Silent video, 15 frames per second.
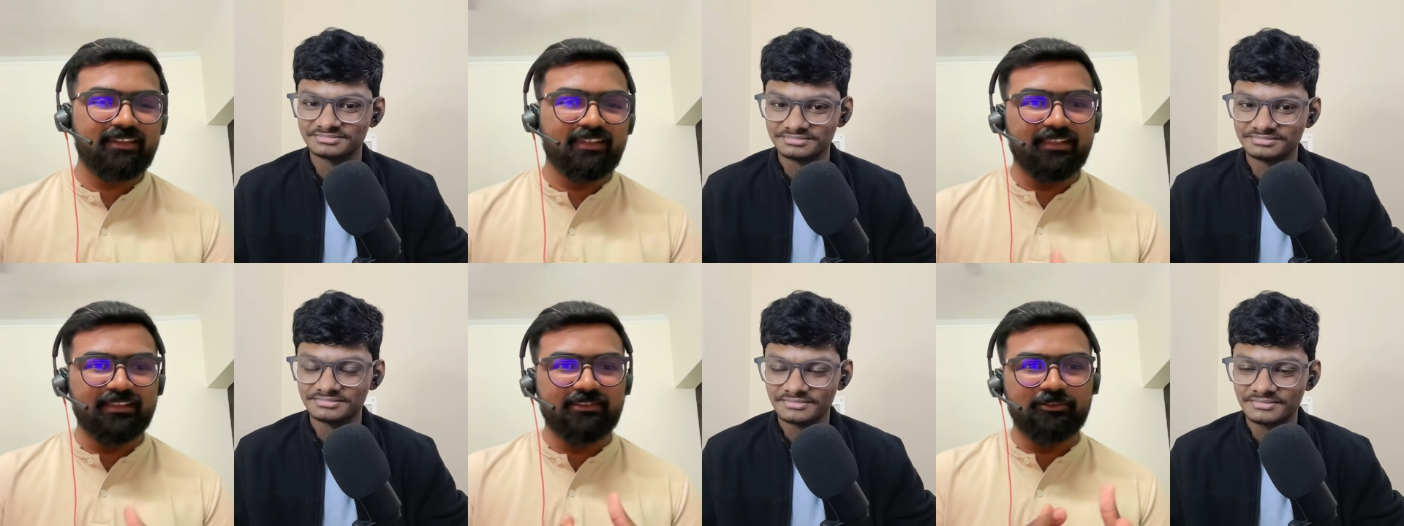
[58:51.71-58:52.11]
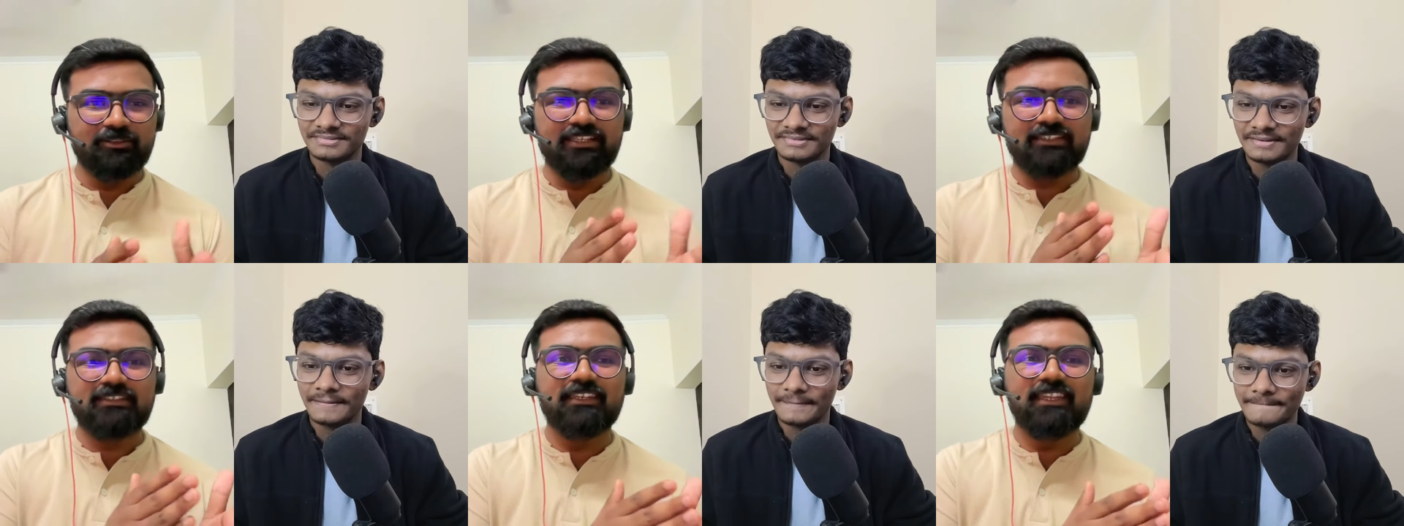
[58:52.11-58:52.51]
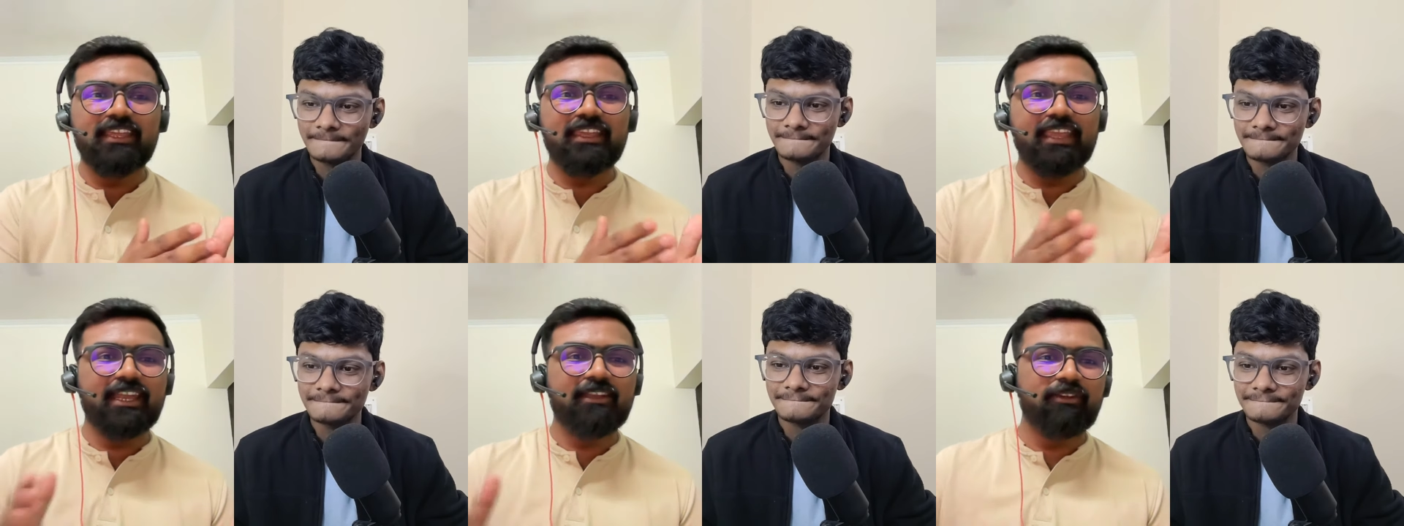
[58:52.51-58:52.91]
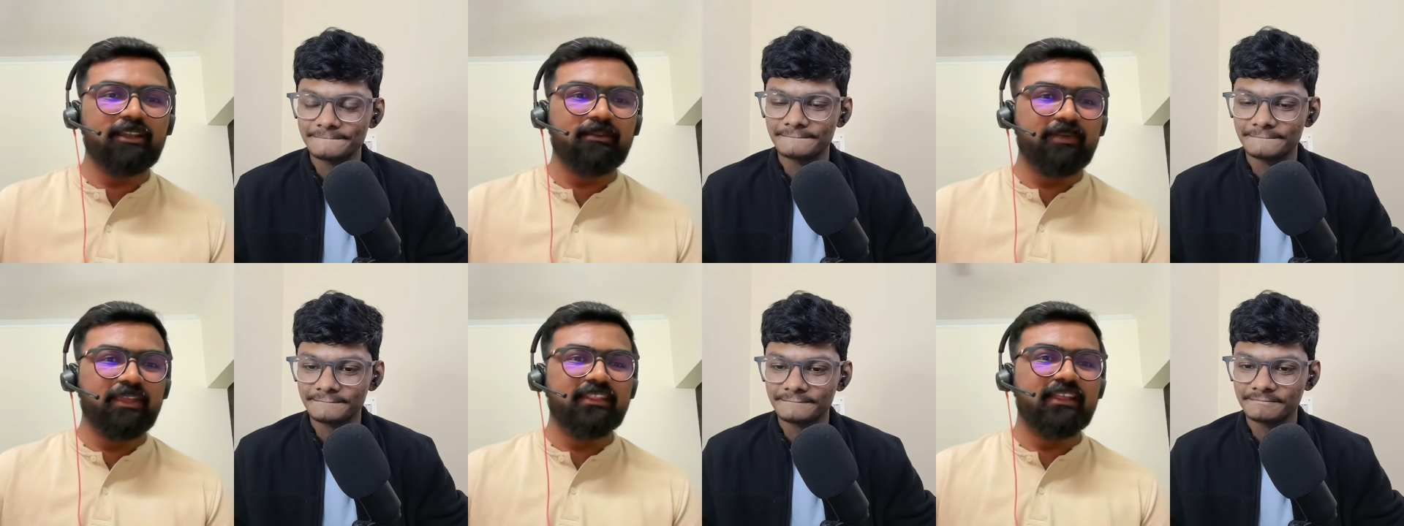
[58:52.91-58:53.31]
Speaker 1: Yeah, so this decade
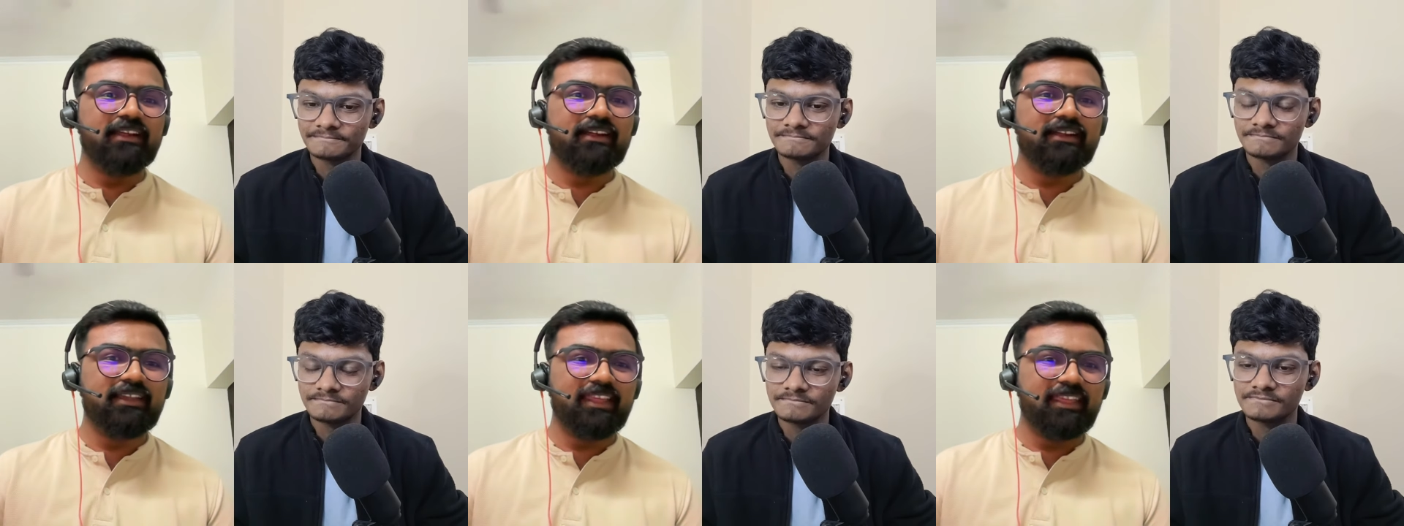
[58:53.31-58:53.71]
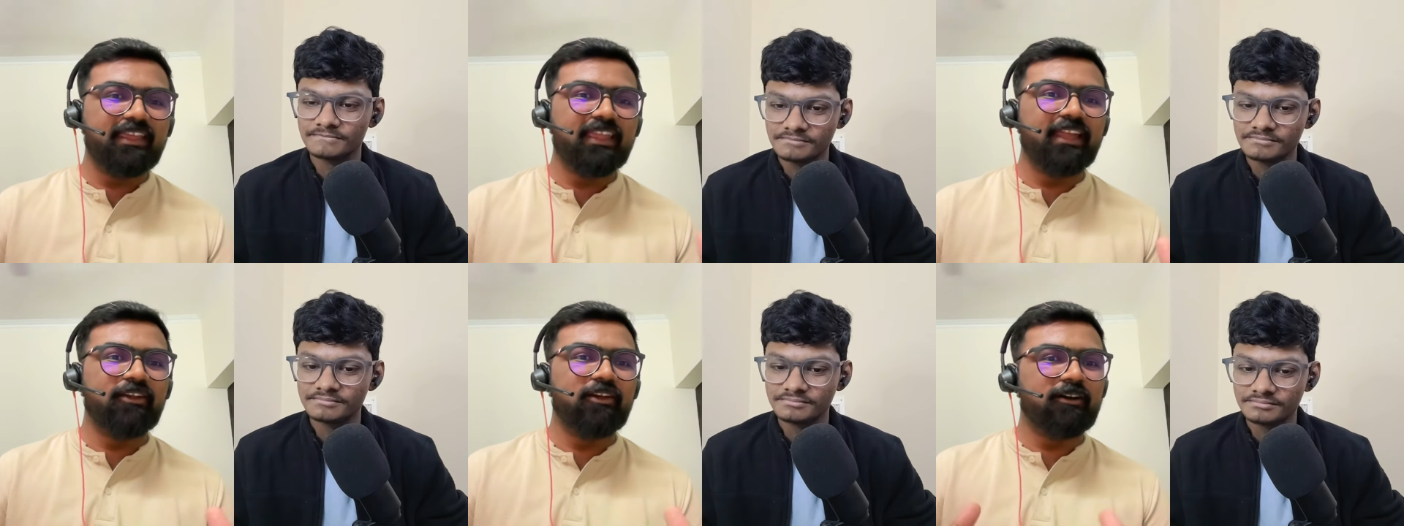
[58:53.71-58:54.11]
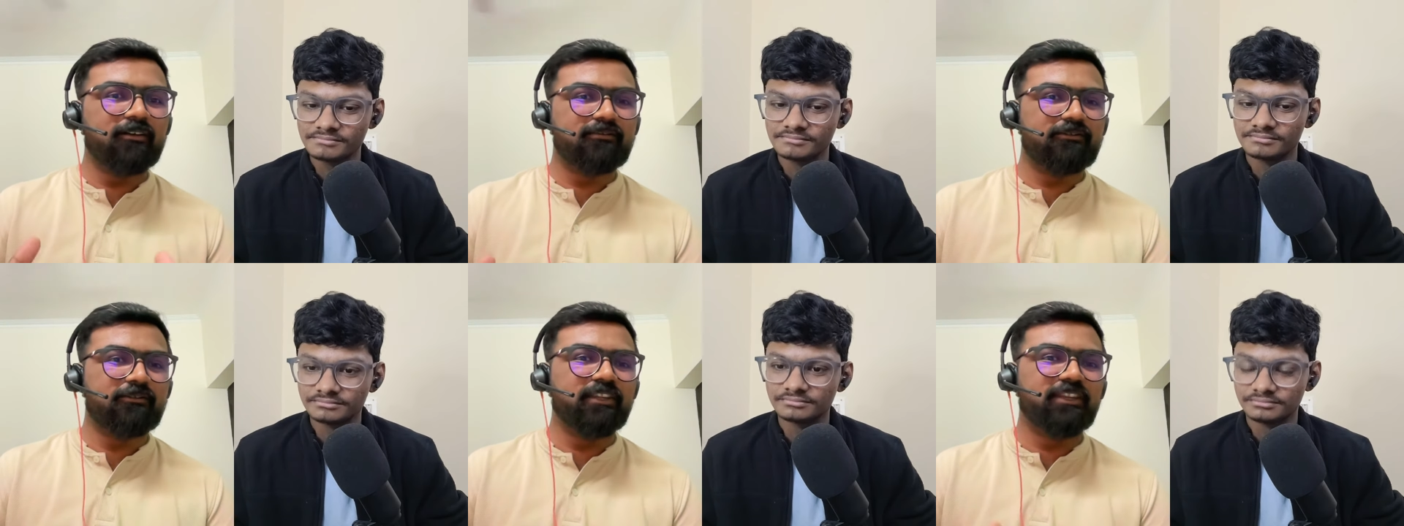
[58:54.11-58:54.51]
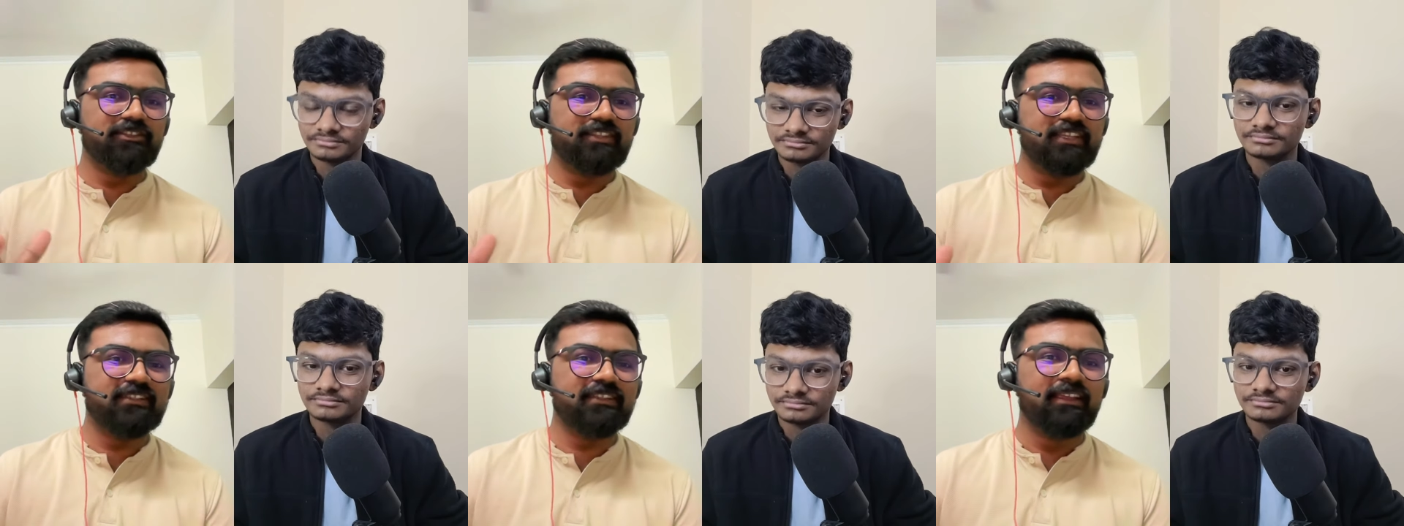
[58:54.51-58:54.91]
will be the decade of what you
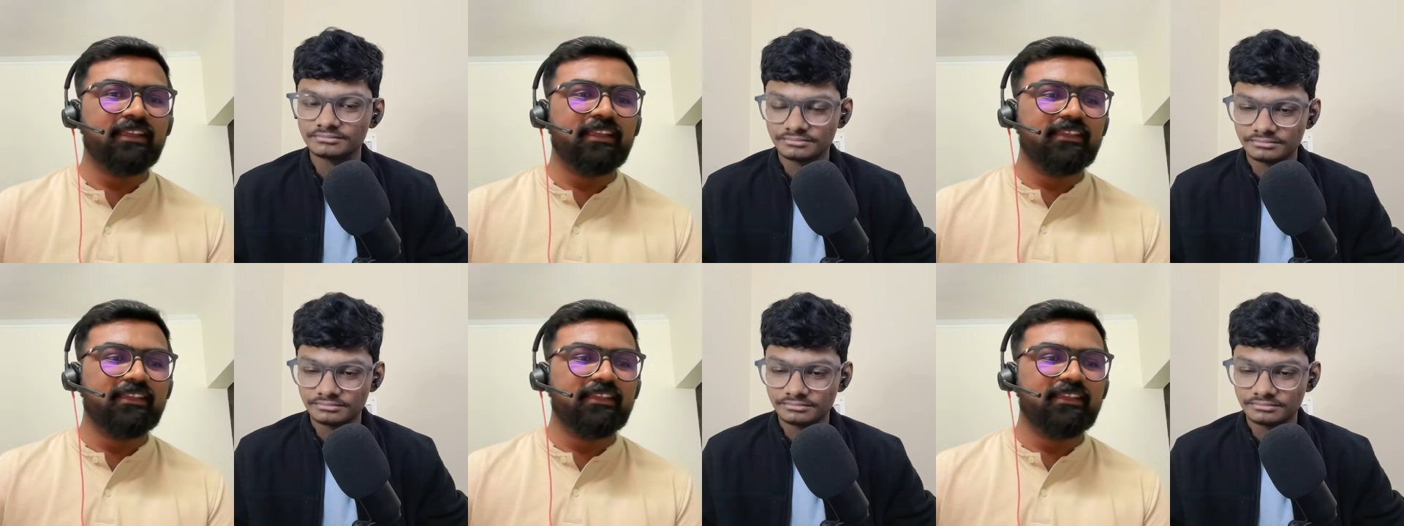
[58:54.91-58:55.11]
says